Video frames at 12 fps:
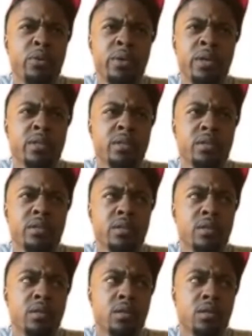weeks.
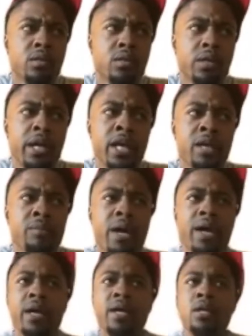Came
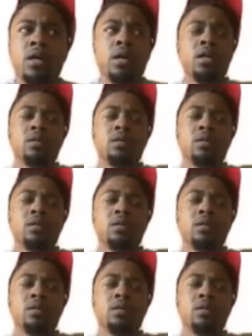back hella early,